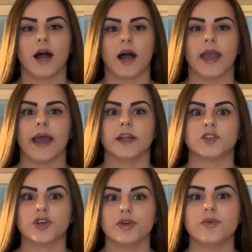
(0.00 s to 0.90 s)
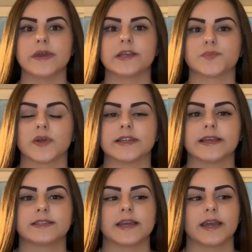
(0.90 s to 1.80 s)
I had 2 weeks
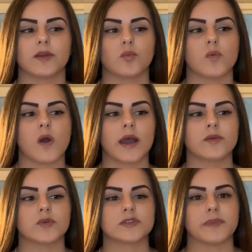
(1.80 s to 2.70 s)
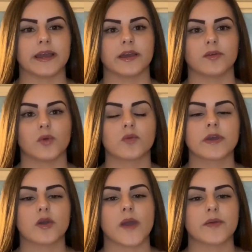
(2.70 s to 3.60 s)
predicted. 1
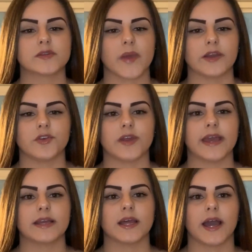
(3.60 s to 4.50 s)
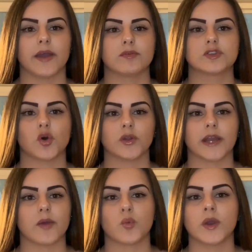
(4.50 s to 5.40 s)
week away was my due date. I was told
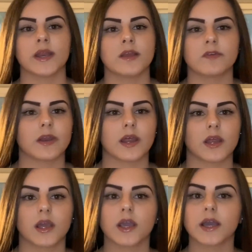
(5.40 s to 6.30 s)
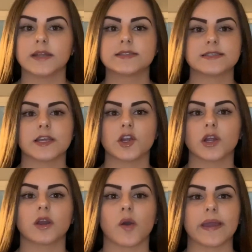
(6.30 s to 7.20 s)
that I wouldn't even consider
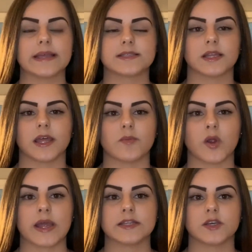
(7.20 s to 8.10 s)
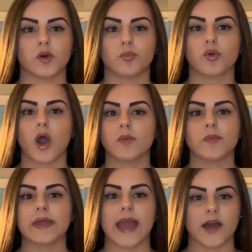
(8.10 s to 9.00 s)
going into labor until
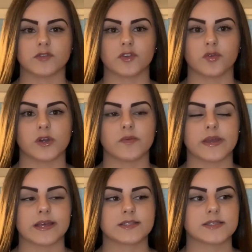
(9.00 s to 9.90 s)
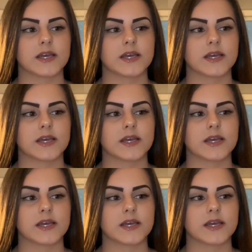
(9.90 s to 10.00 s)
probably after 40 weeks.